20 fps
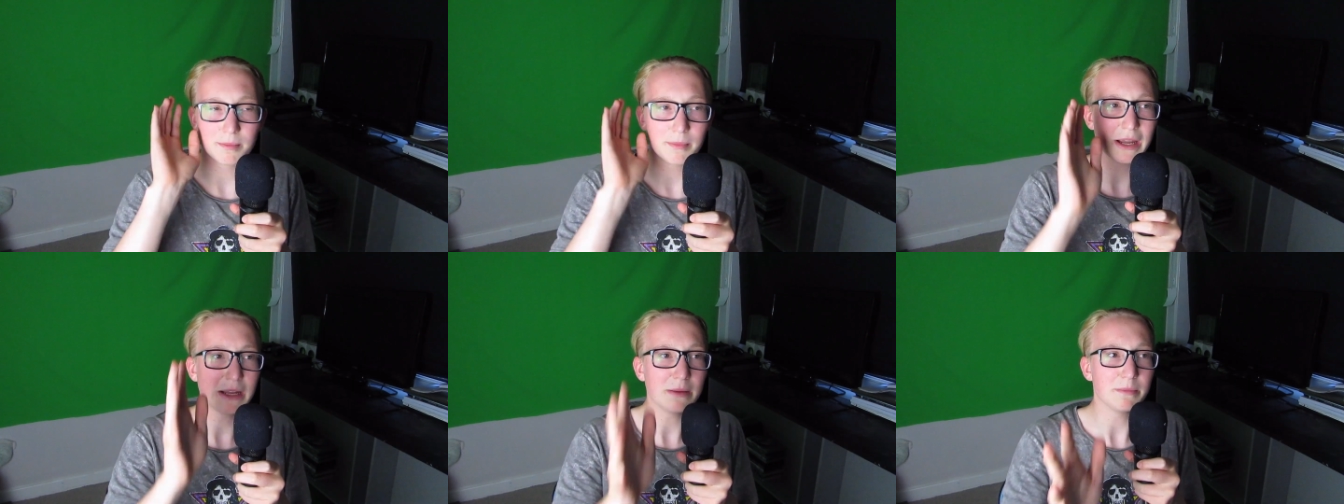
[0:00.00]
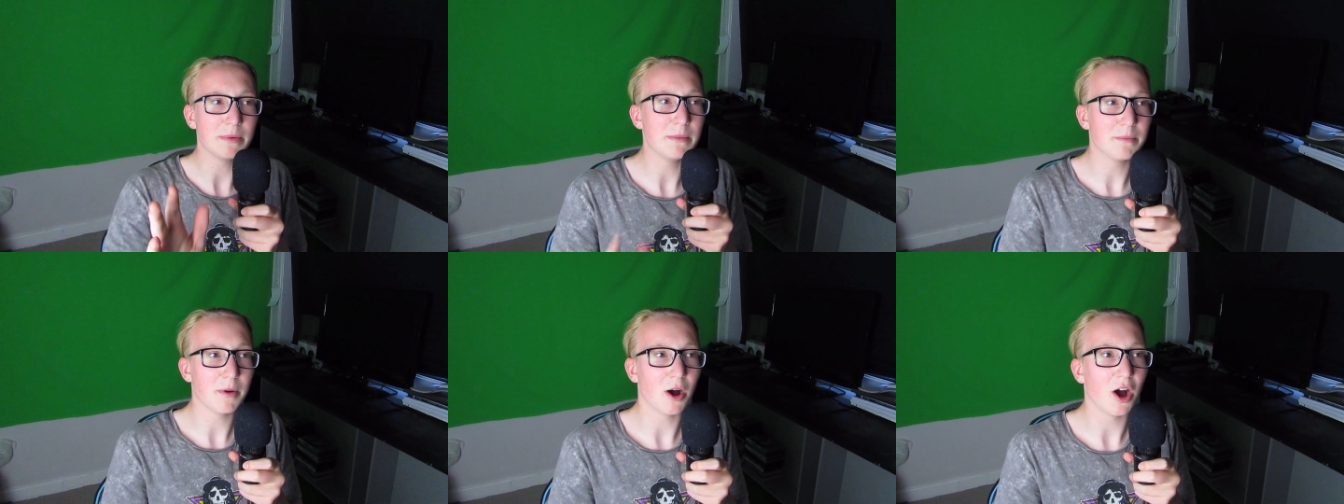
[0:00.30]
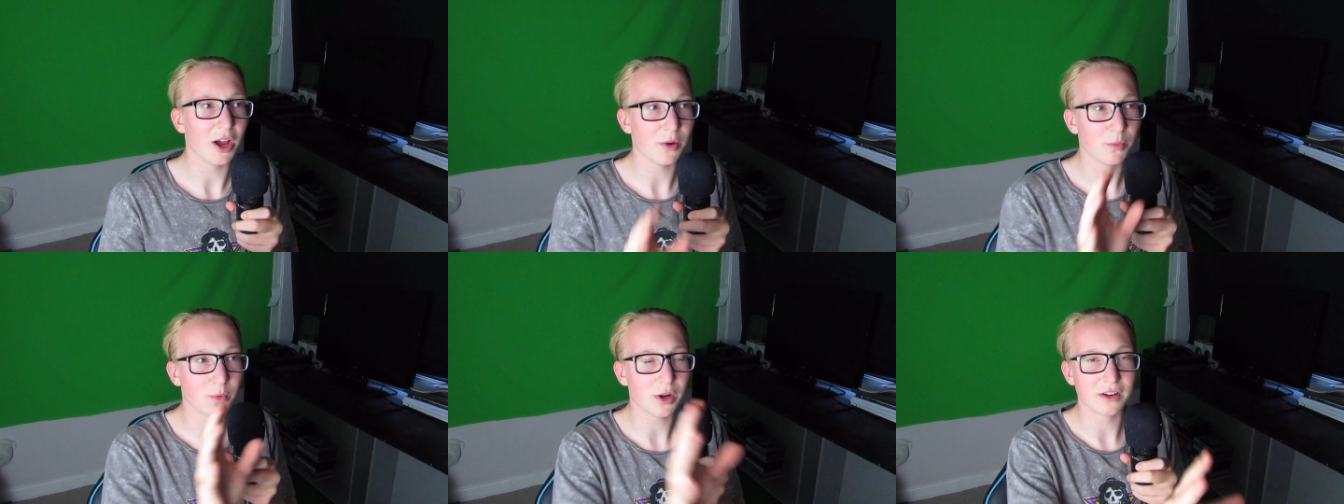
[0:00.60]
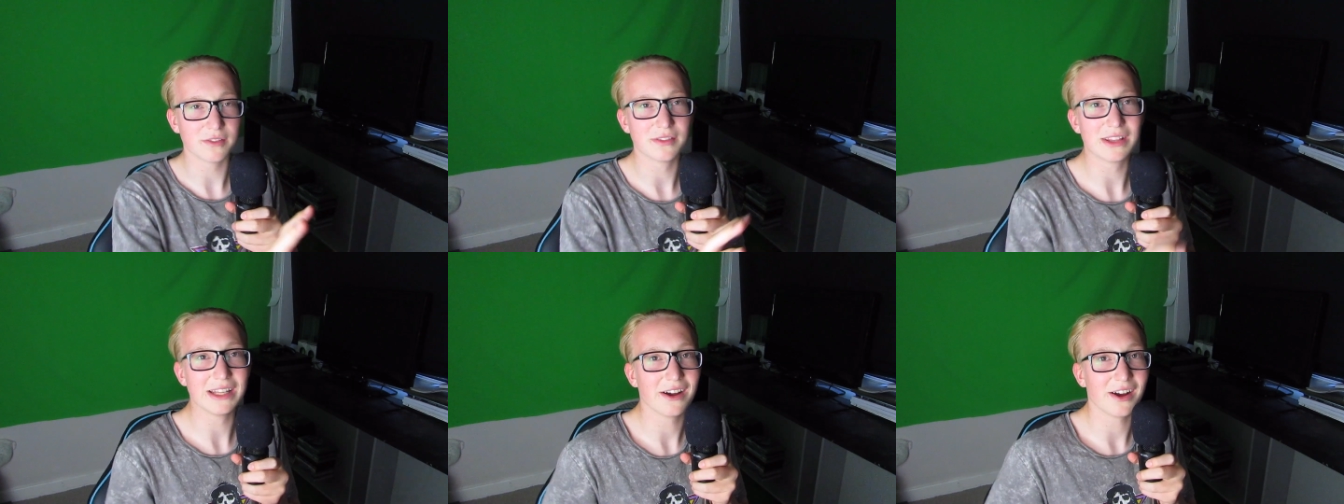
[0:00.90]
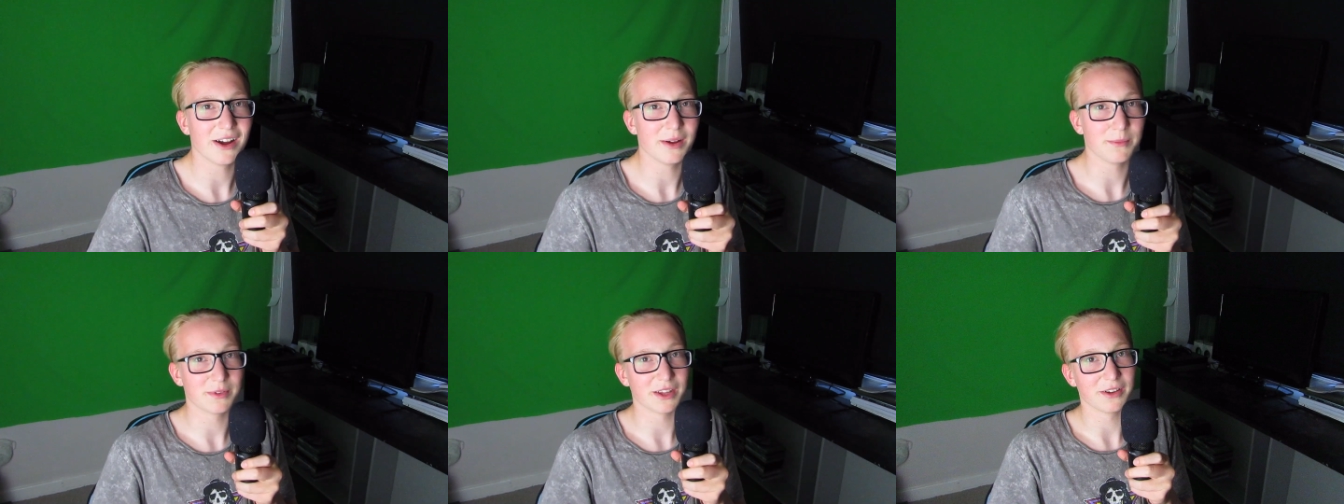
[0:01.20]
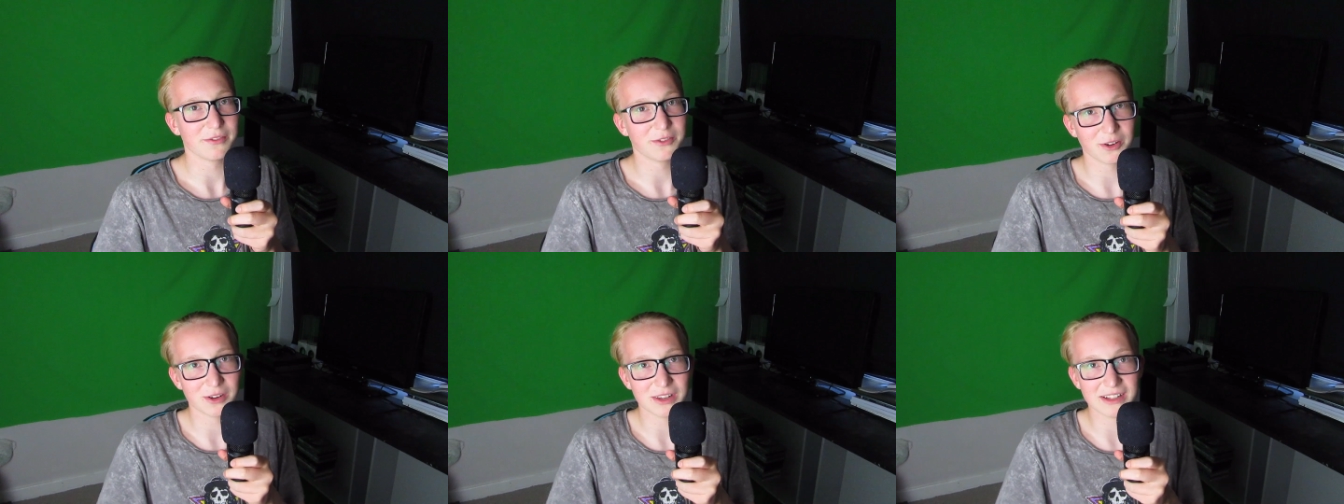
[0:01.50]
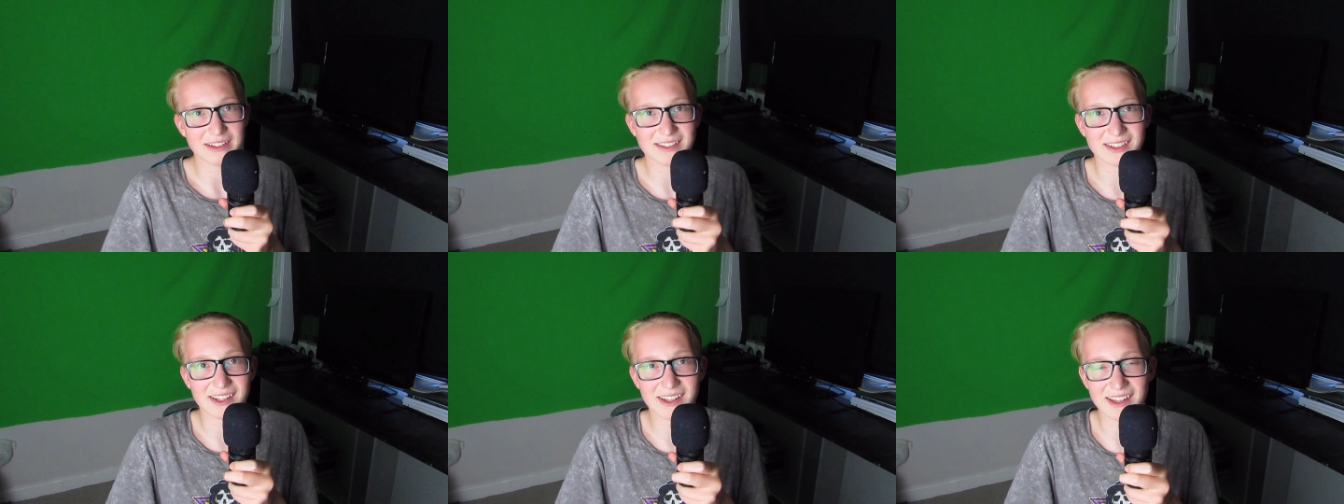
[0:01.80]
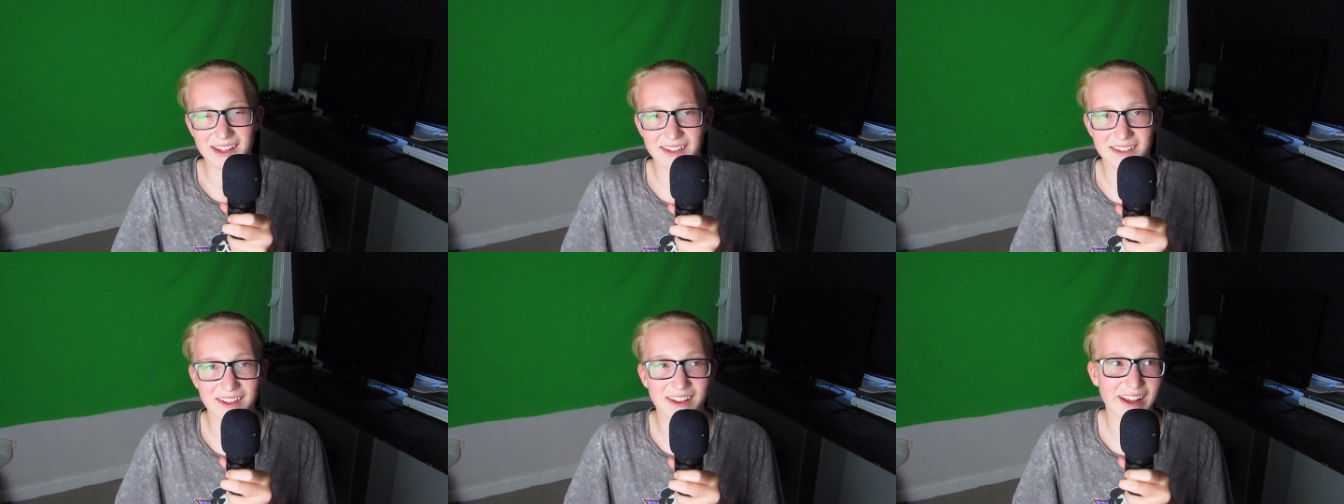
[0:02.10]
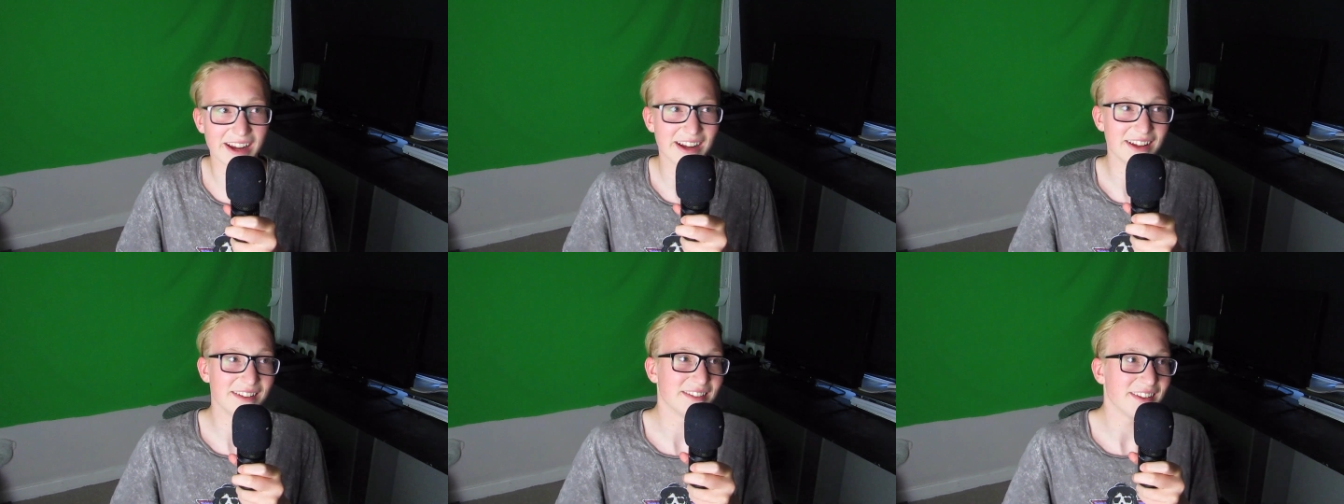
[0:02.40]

make me buy one of the items I've got listed here today.